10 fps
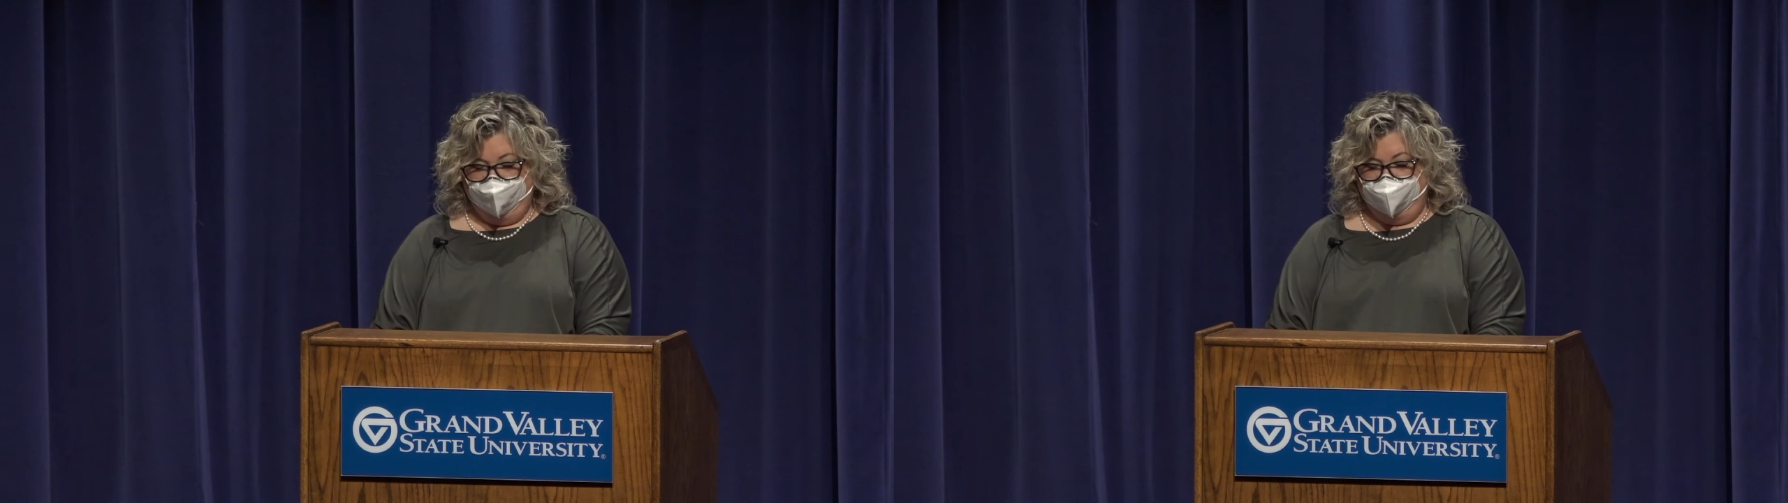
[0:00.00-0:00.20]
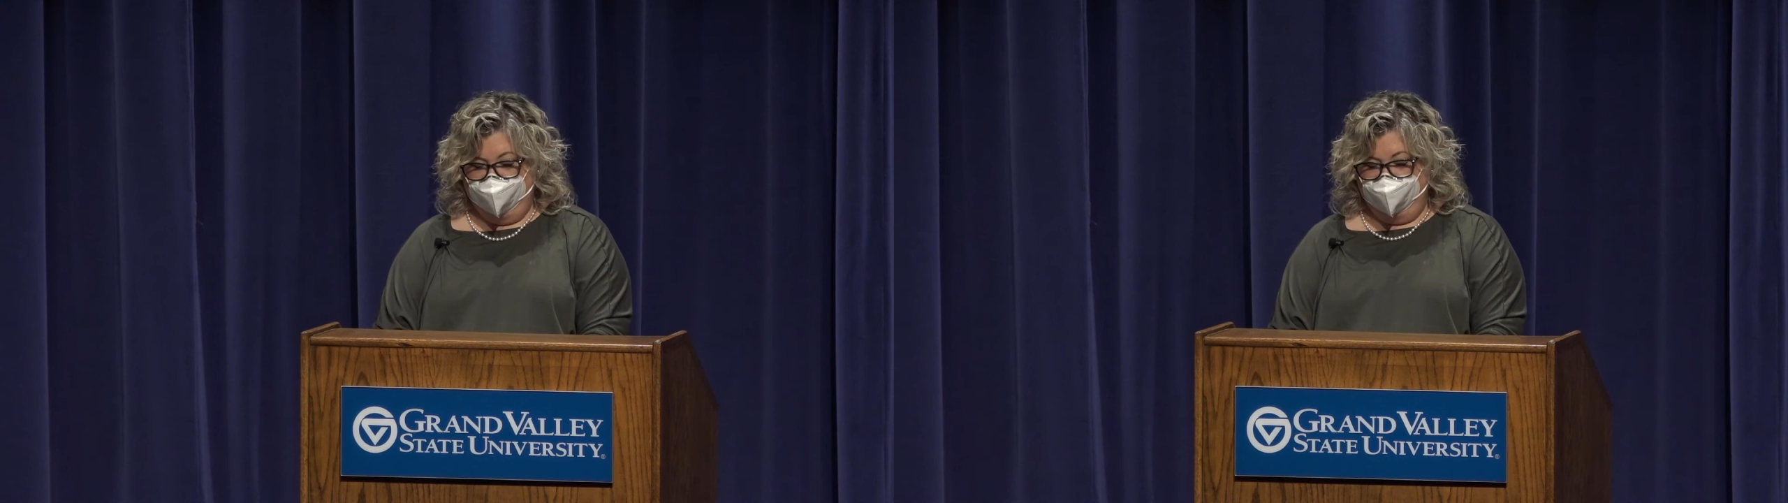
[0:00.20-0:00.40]

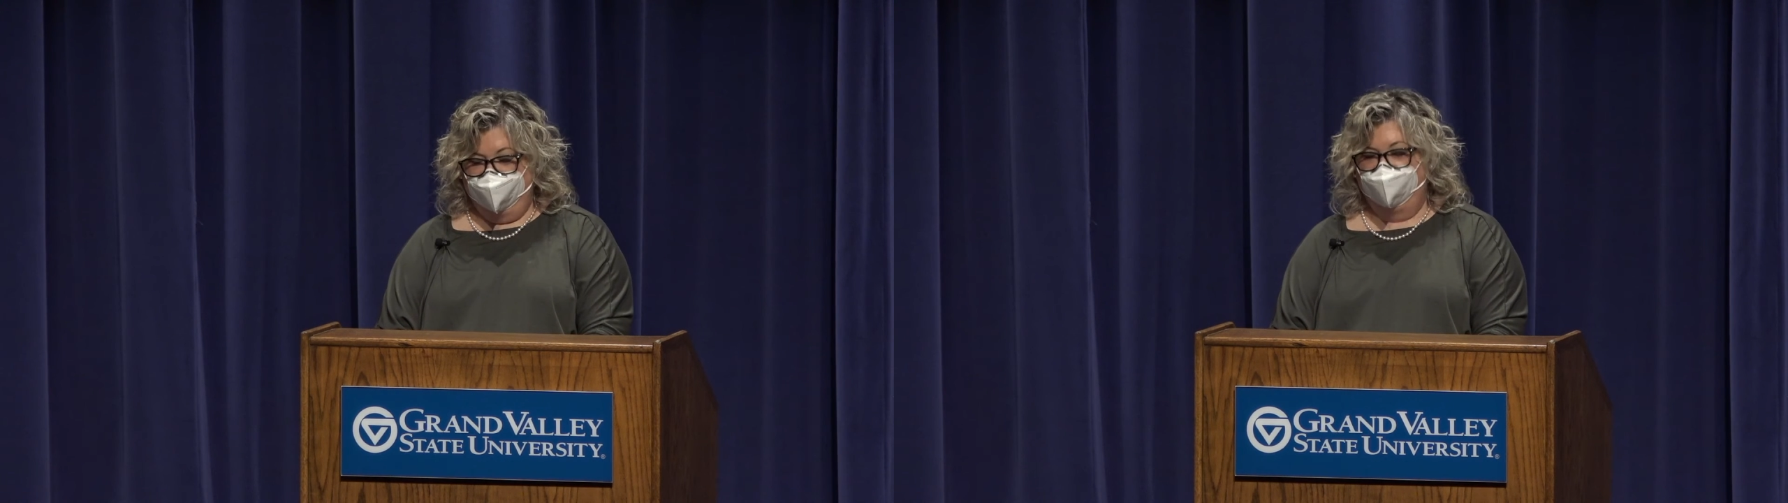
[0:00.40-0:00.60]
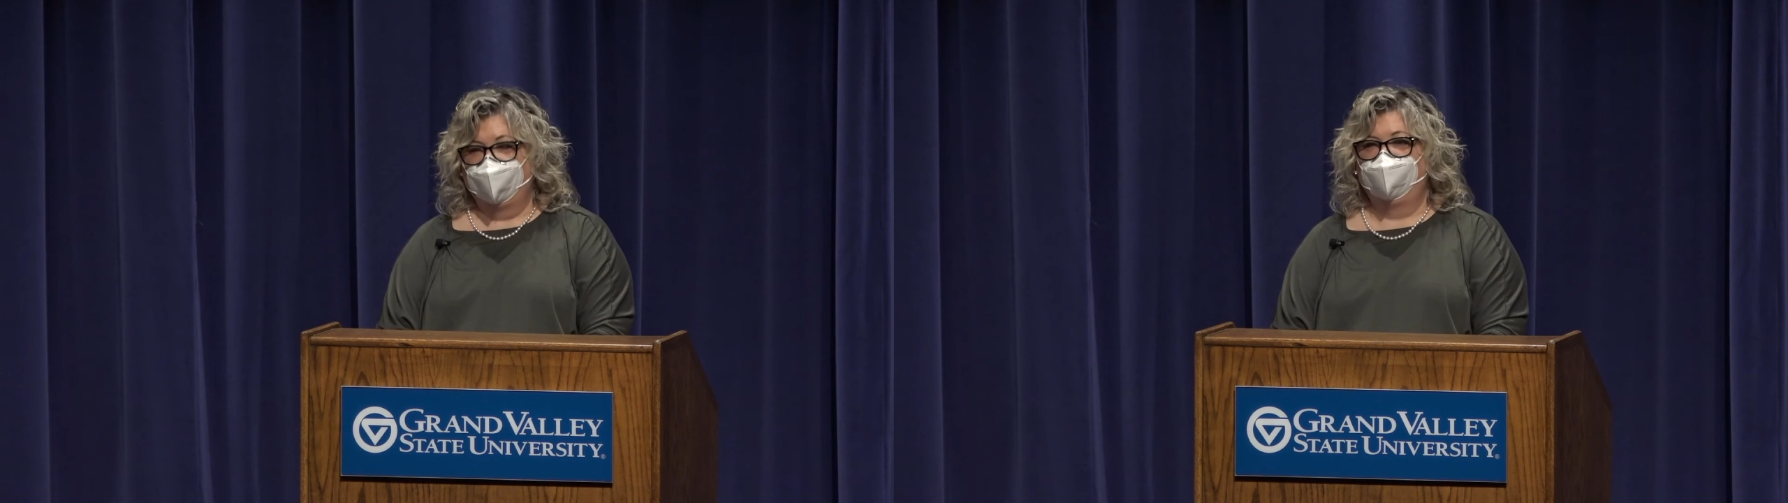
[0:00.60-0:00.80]
for the
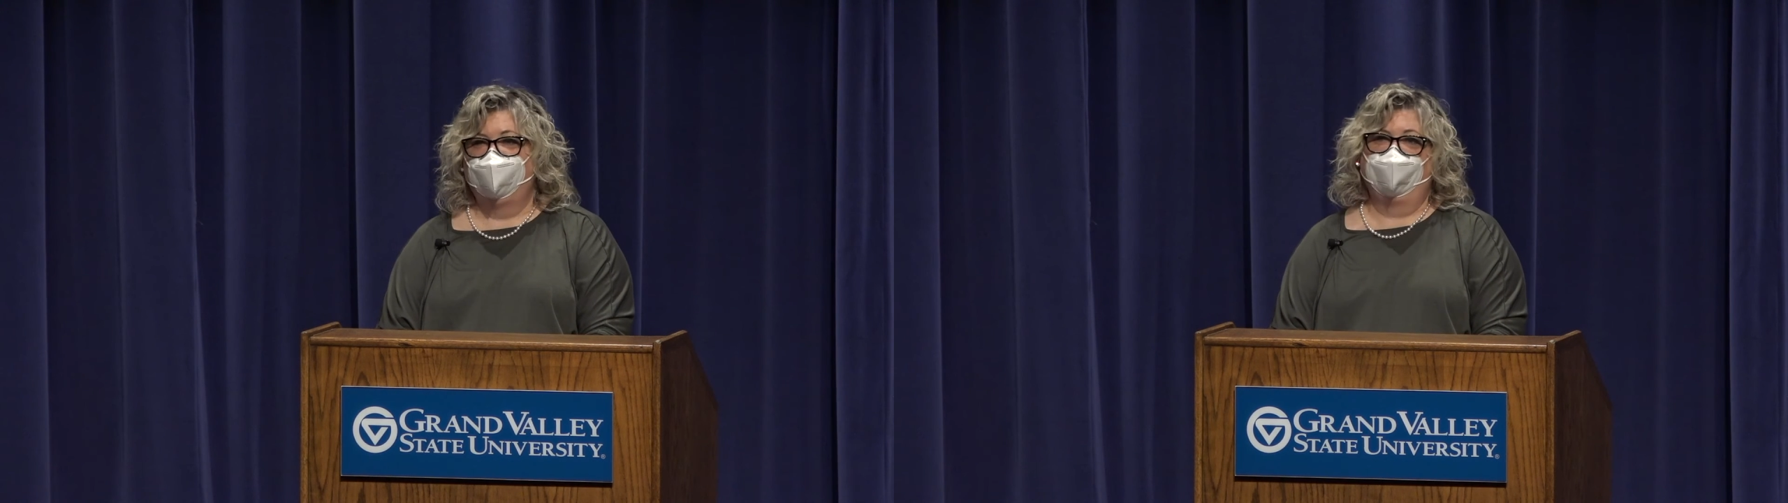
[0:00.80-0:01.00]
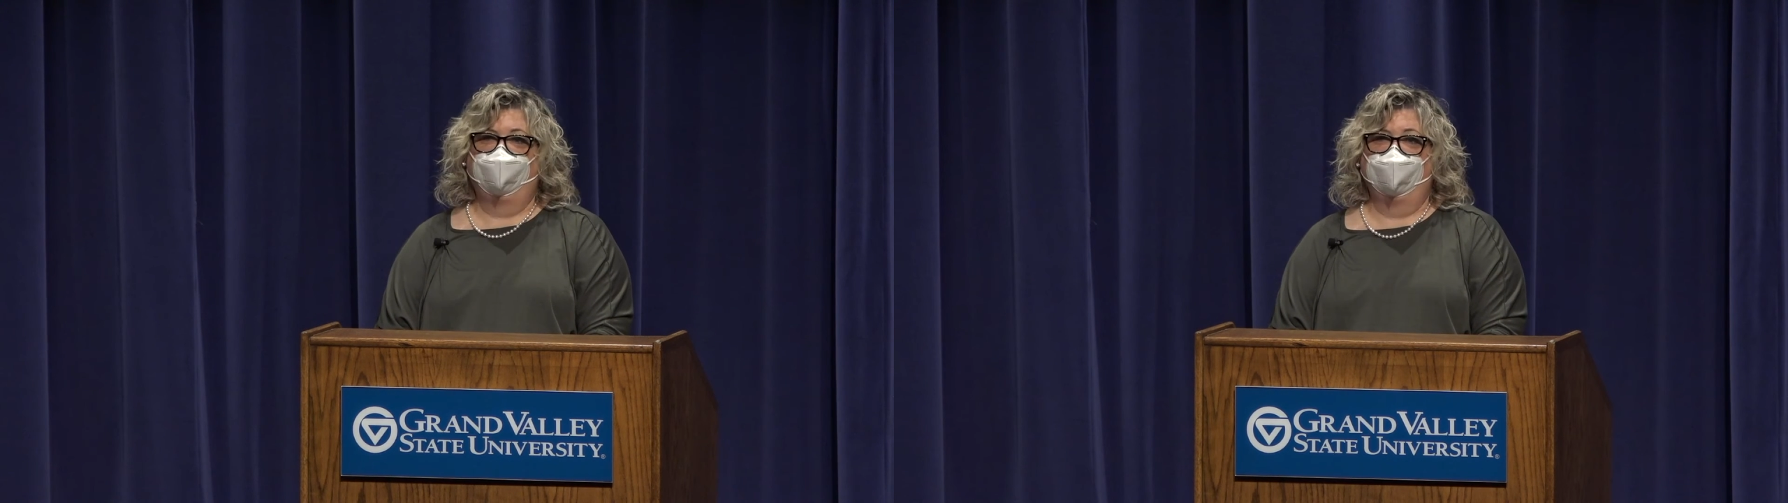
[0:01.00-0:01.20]
good of my
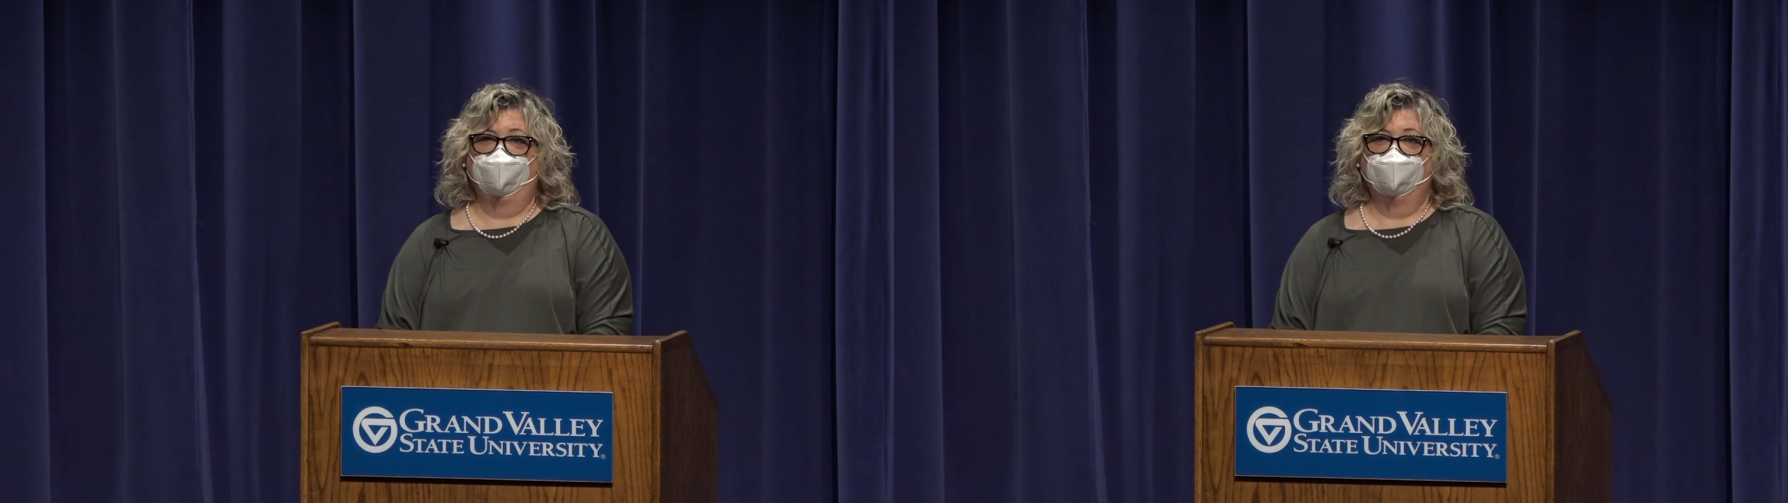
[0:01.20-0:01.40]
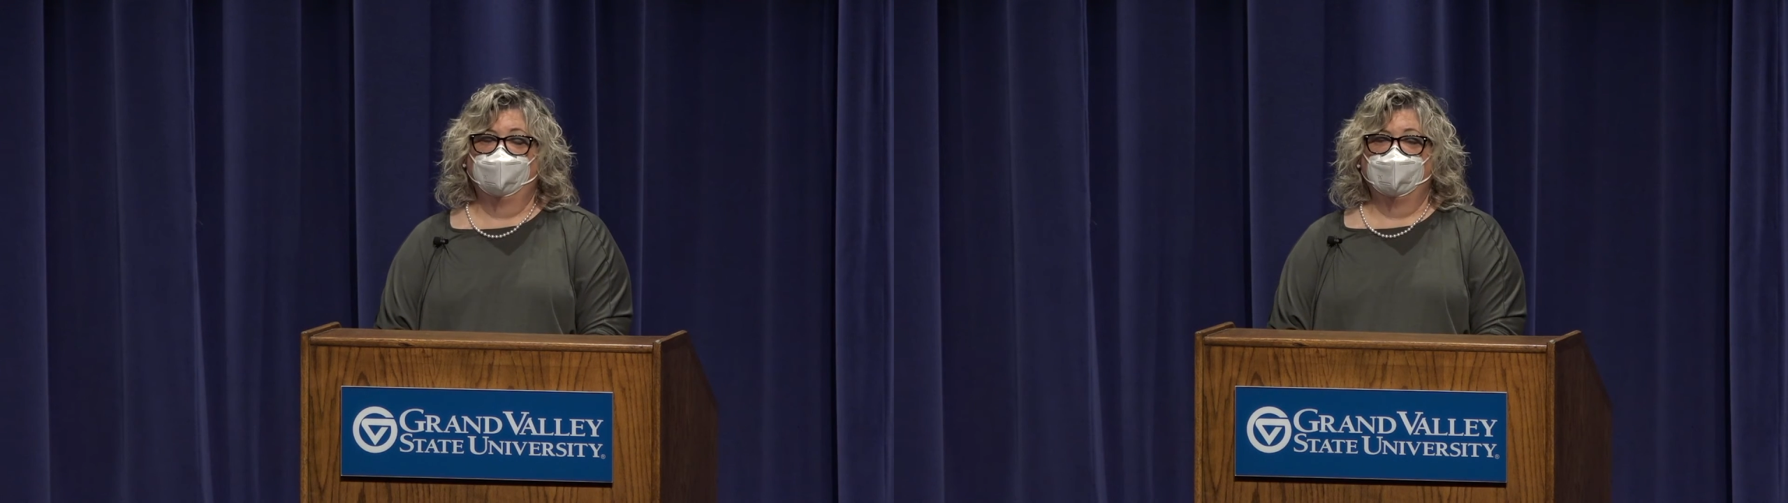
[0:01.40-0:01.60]
family